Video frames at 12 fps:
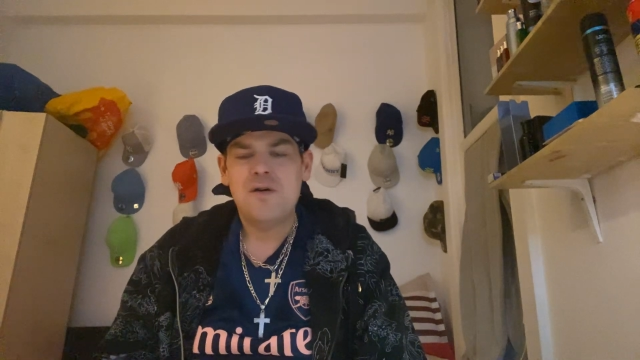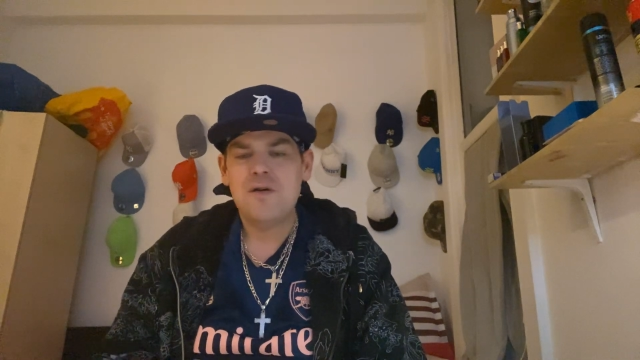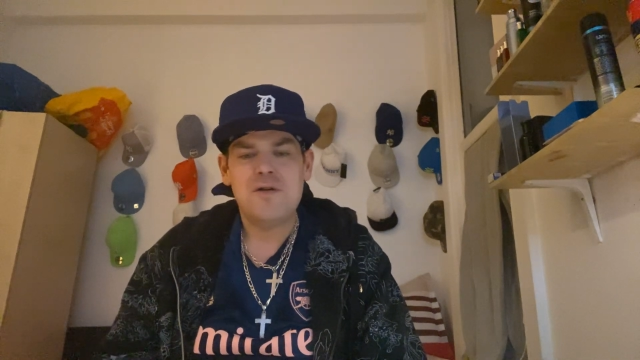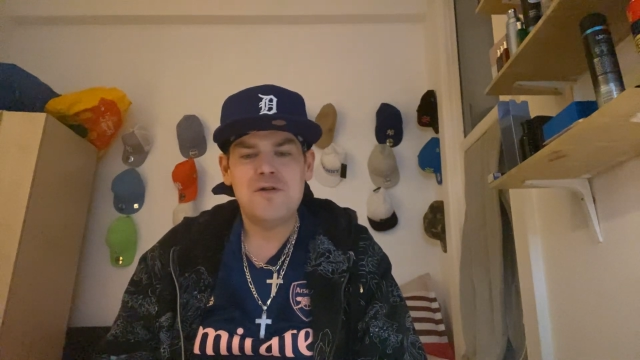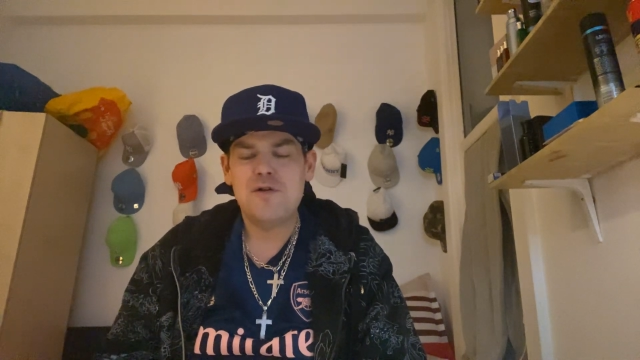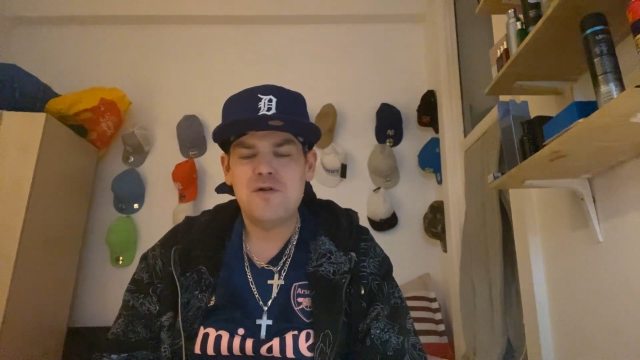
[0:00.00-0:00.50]

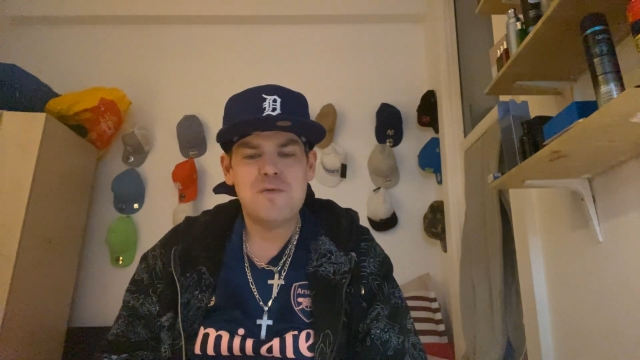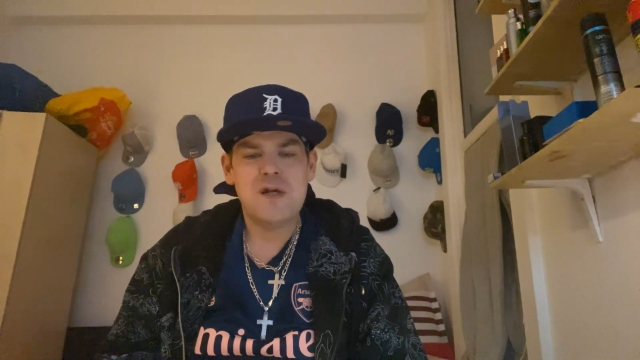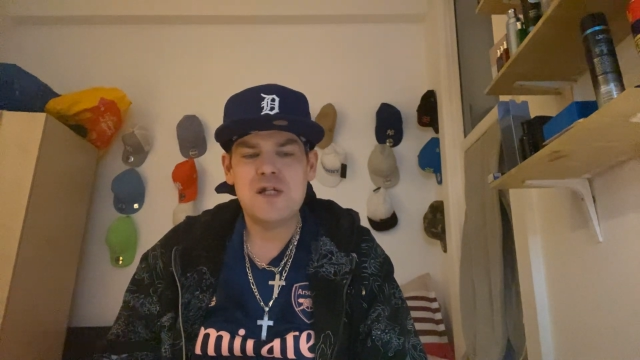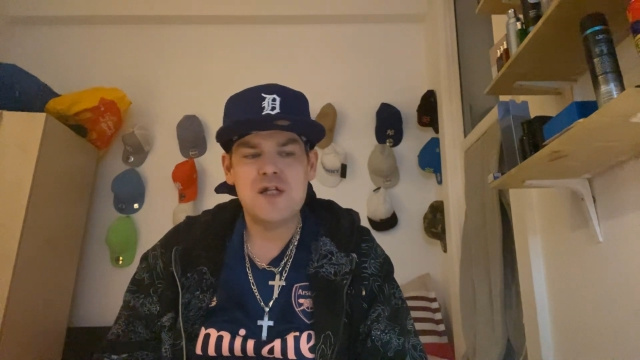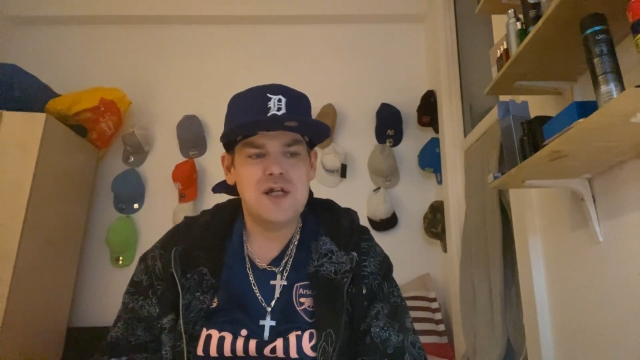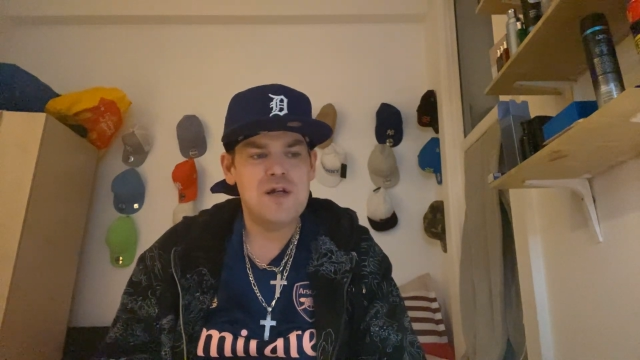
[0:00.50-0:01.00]
God knows why
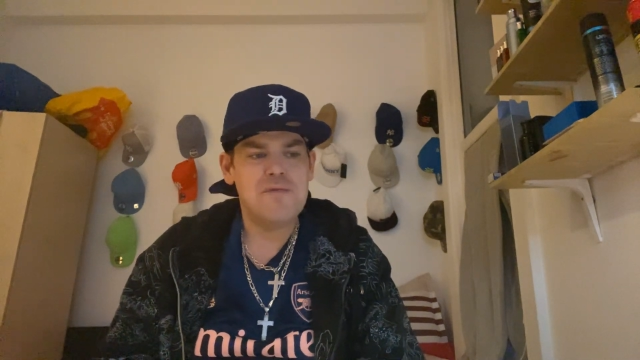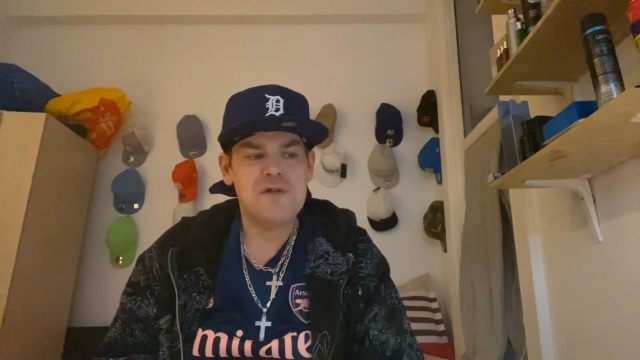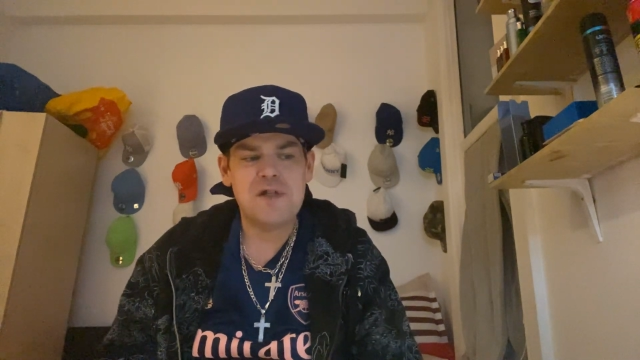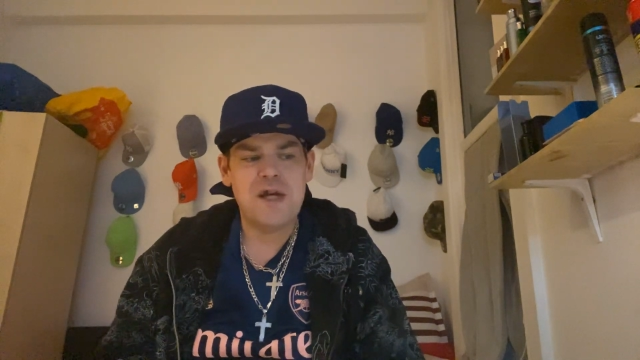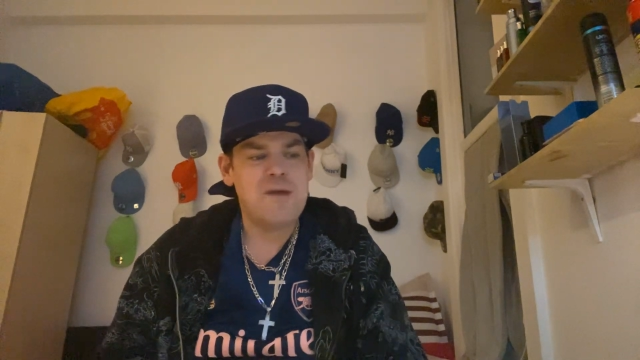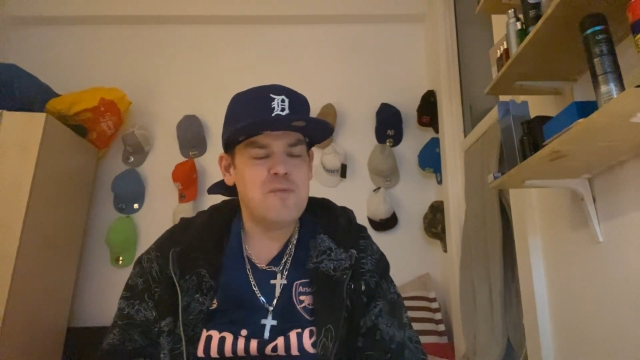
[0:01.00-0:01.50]
Saliba
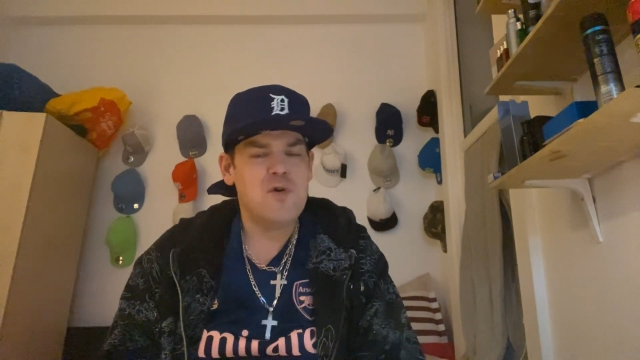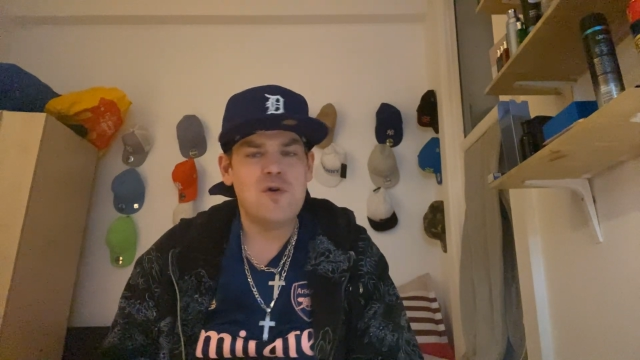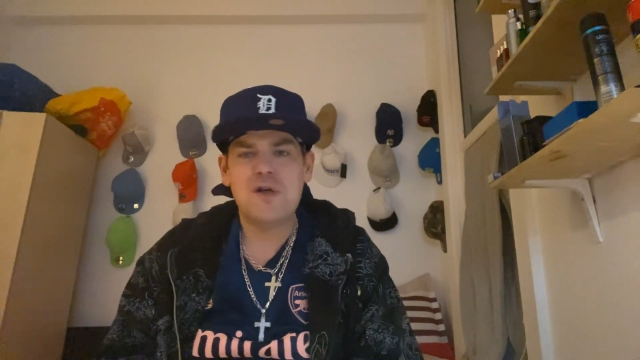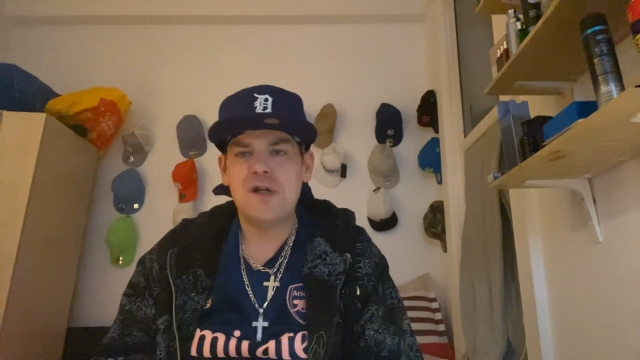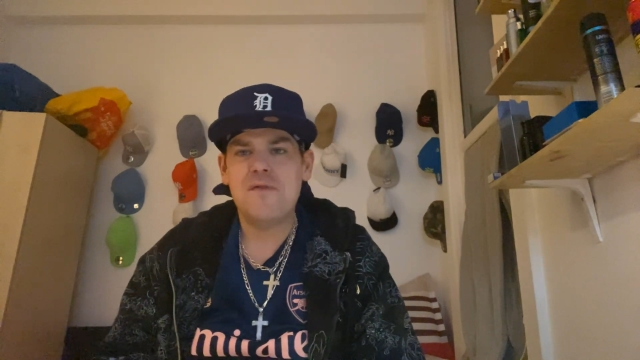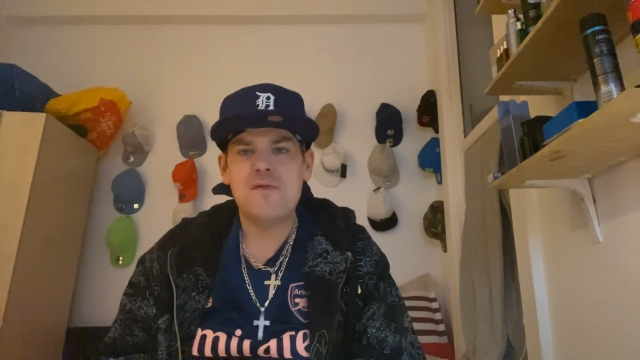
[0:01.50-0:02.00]
is deemed not
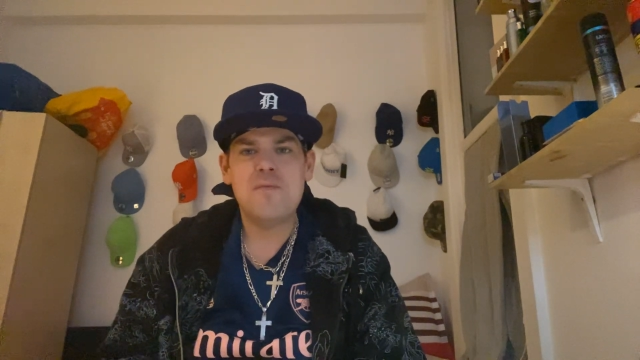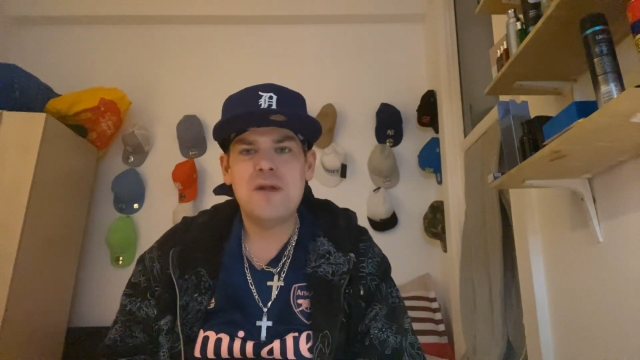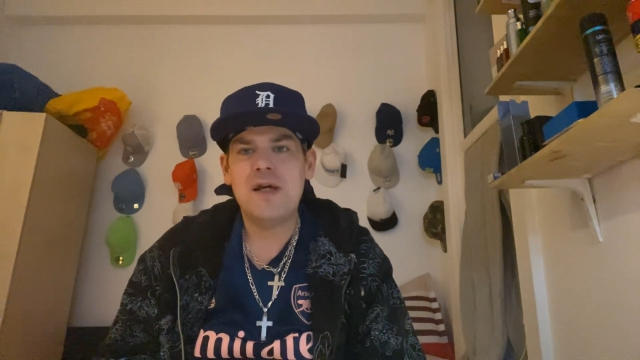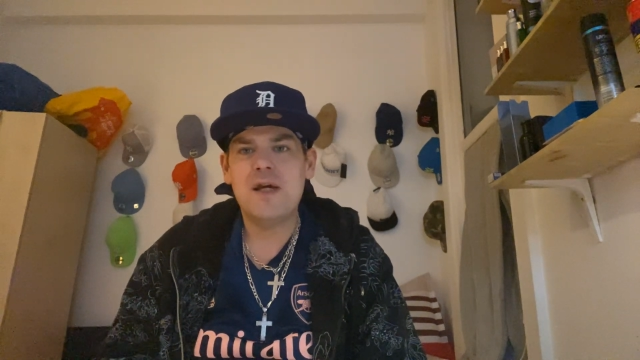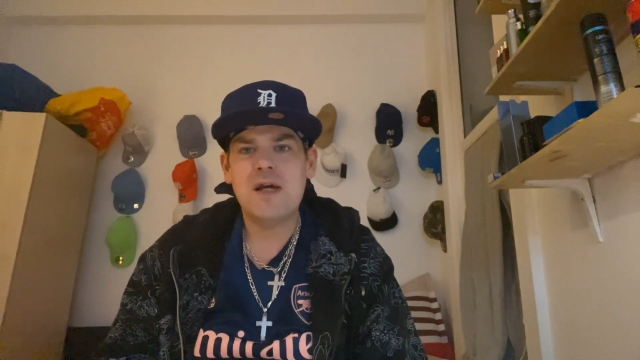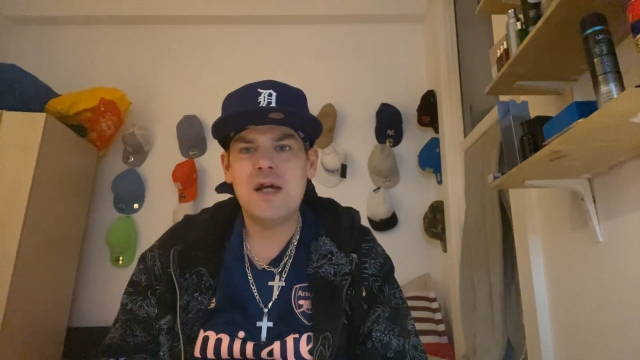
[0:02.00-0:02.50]
good enough to play